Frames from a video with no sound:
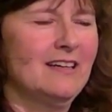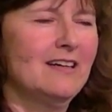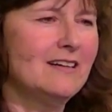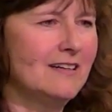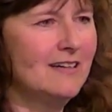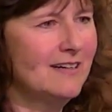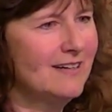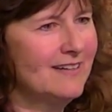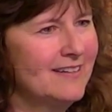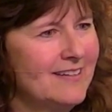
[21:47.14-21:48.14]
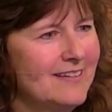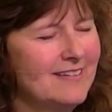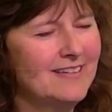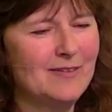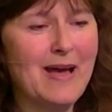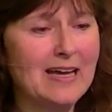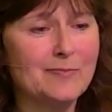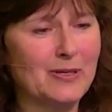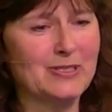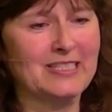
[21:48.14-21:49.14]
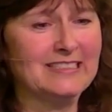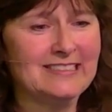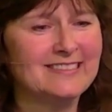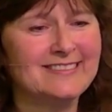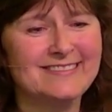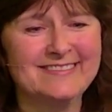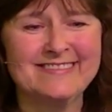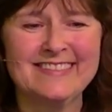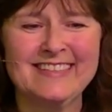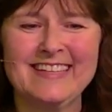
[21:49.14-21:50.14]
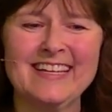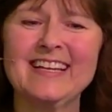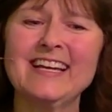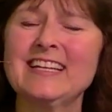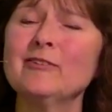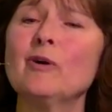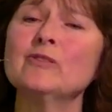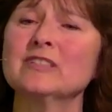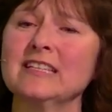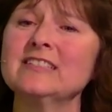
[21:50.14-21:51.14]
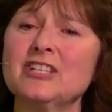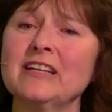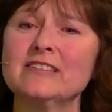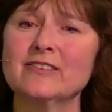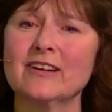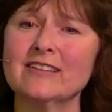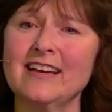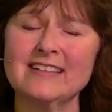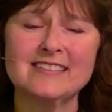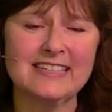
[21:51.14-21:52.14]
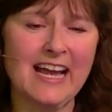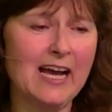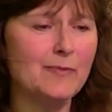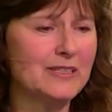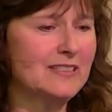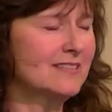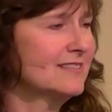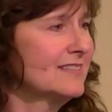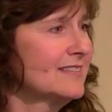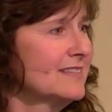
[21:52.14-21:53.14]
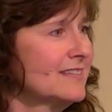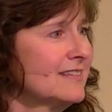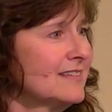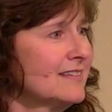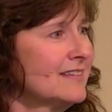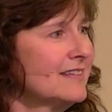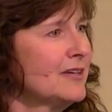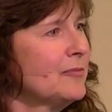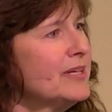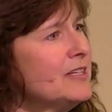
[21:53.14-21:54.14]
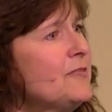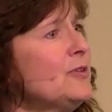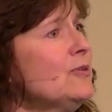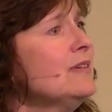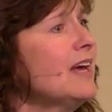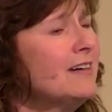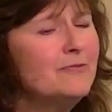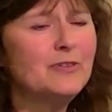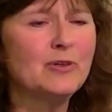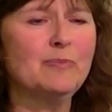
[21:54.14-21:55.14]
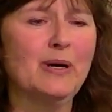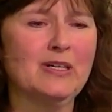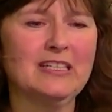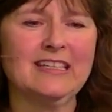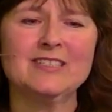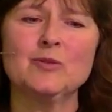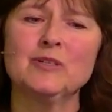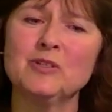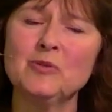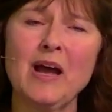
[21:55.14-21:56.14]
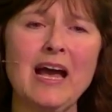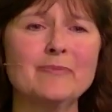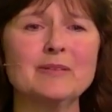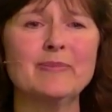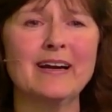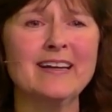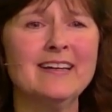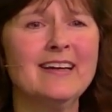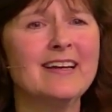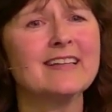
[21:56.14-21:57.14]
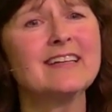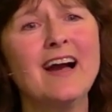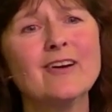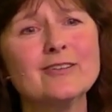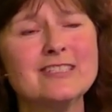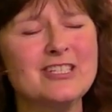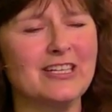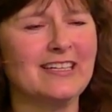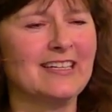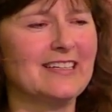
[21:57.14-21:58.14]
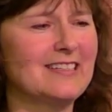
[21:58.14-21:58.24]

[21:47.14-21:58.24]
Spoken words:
a mad person, it likely won't engender a lasting habit. But if you love your body into a new habit by encouraging it